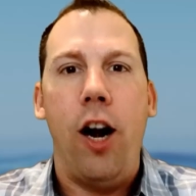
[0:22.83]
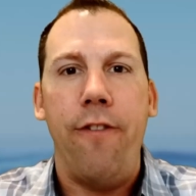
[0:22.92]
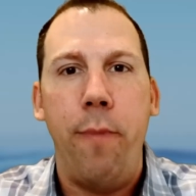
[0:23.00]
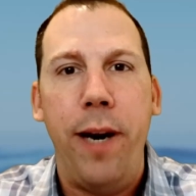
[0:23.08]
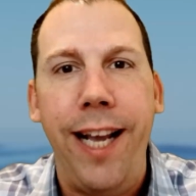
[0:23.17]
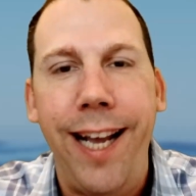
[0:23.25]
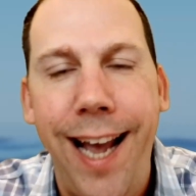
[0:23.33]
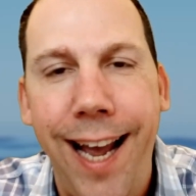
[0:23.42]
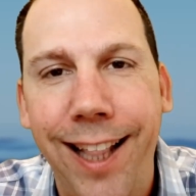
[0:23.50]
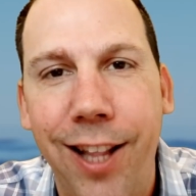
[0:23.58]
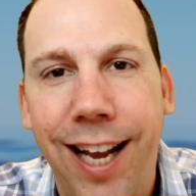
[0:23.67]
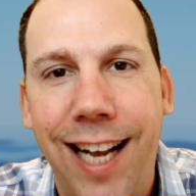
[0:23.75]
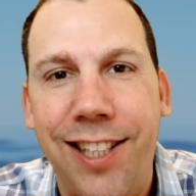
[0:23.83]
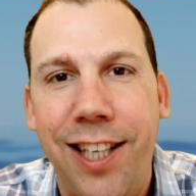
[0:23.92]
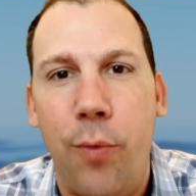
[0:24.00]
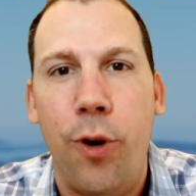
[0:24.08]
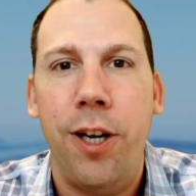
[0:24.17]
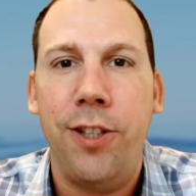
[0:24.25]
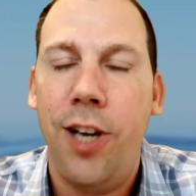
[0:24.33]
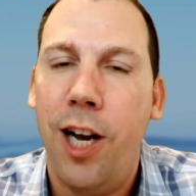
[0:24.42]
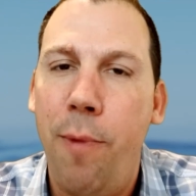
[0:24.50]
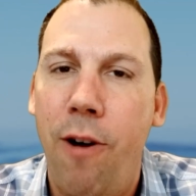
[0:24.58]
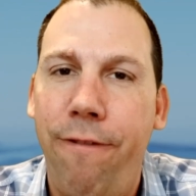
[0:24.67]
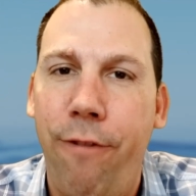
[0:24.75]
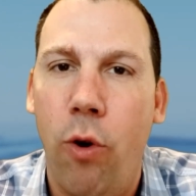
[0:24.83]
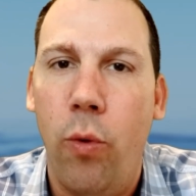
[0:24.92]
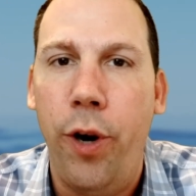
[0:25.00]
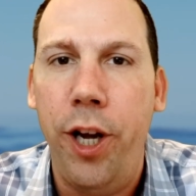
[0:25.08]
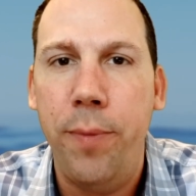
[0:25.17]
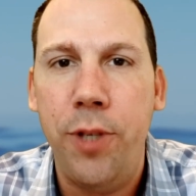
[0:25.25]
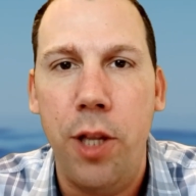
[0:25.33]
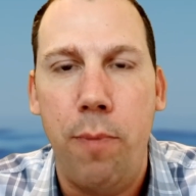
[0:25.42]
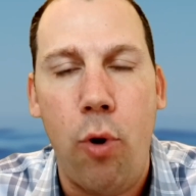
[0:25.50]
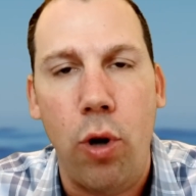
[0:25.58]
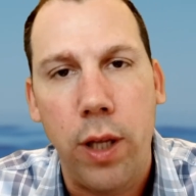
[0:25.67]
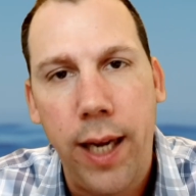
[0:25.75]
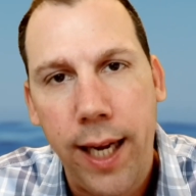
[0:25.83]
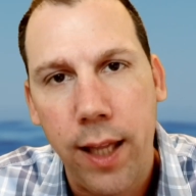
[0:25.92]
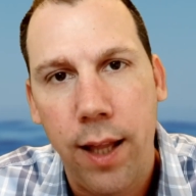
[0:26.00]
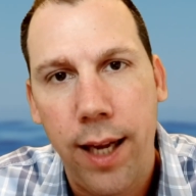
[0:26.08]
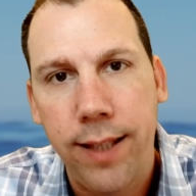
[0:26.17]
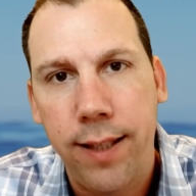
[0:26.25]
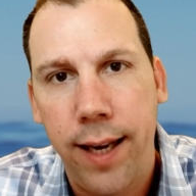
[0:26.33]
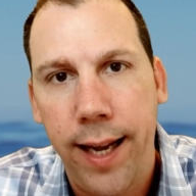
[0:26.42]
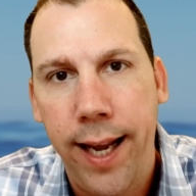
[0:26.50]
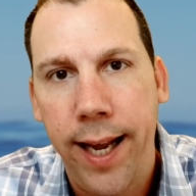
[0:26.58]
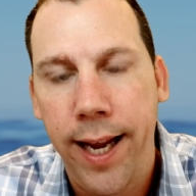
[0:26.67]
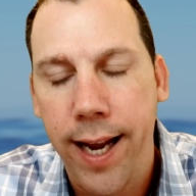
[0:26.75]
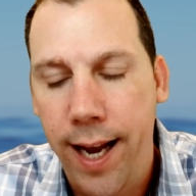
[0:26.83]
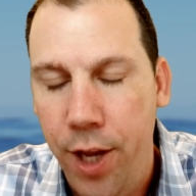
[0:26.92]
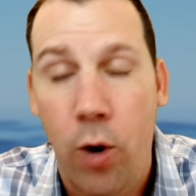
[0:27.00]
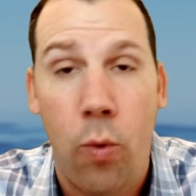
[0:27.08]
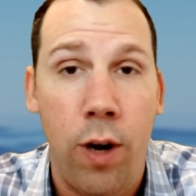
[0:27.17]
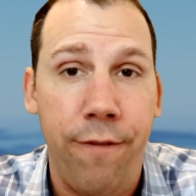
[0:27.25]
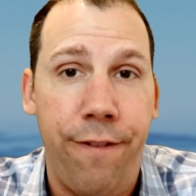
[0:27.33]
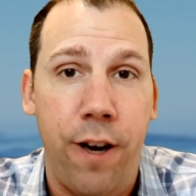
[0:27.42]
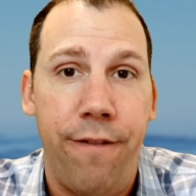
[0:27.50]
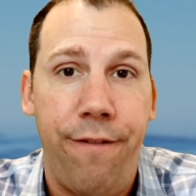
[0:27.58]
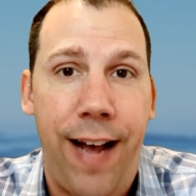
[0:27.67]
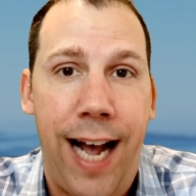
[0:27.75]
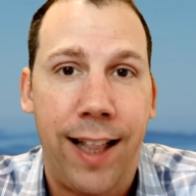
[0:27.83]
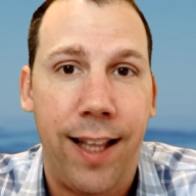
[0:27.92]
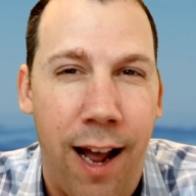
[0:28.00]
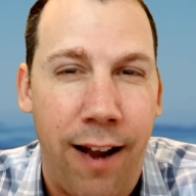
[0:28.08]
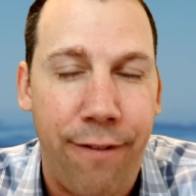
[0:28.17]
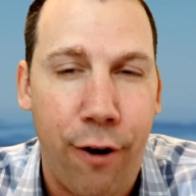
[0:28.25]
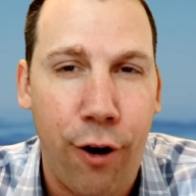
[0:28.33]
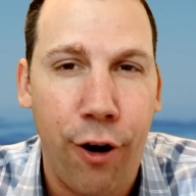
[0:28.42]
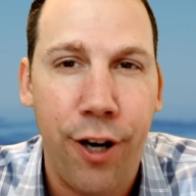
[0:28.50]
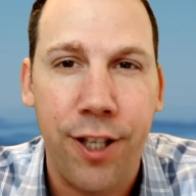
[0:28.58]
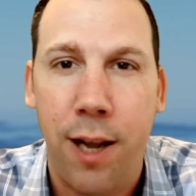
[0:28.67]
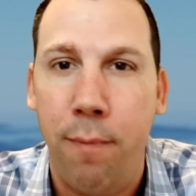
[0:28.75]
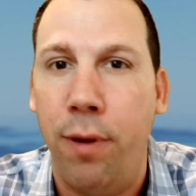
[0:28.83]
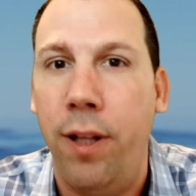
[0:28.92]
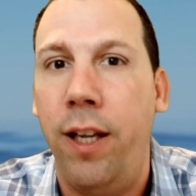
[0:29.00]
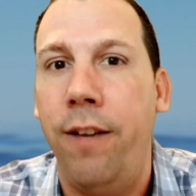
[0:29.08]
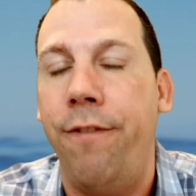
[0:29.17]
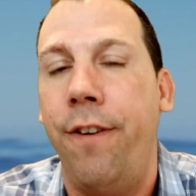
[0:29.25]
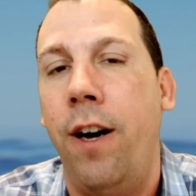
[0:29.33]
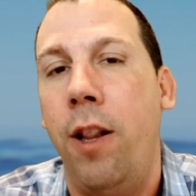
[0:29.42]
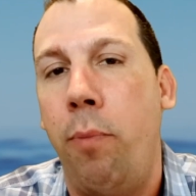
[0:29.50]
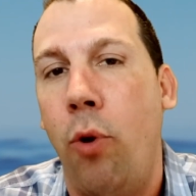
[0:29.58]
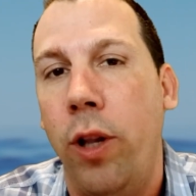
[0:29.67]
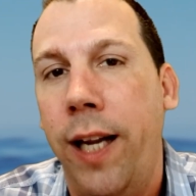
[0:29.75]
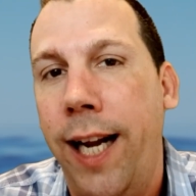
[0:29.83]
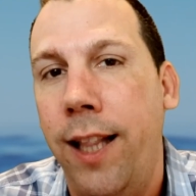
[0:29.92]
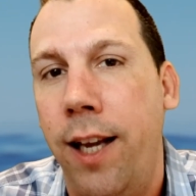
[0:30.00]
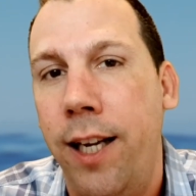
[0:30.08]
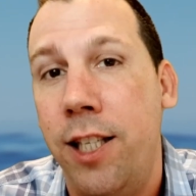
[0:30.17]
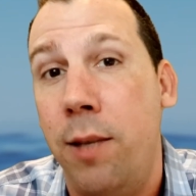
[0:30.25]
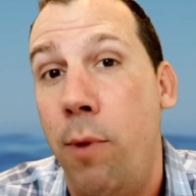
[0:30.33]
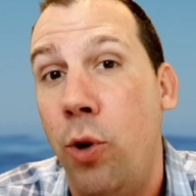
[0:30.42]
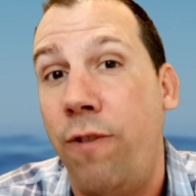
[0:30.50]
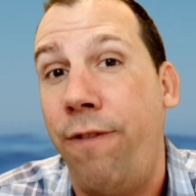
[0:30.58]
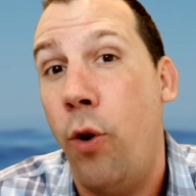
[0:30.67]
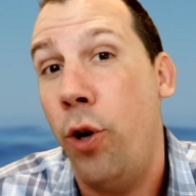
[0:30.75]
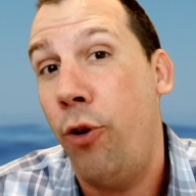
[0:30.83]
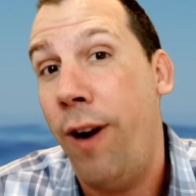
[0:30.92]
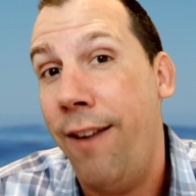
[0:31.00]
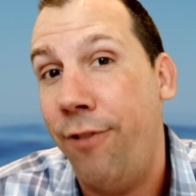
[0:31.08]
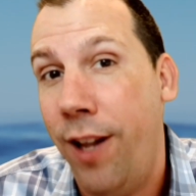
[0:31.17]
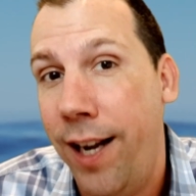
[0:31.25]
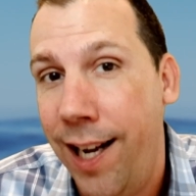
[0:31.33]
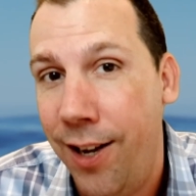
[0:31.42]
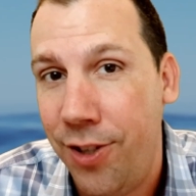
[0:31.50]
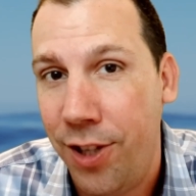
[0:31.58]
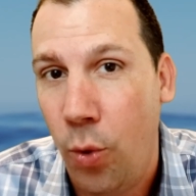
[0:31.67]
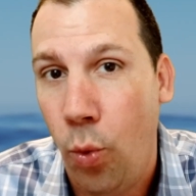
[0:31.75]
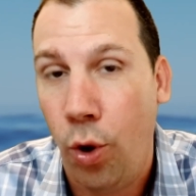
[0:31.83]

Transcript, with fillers: All right, everybody. Hey, like I said, we're going to talk about Fort Williams and the Portland headlight today. You know, one fun fact I've heard is I believe uh, the Portland headlight is the most photographed lighthouse in the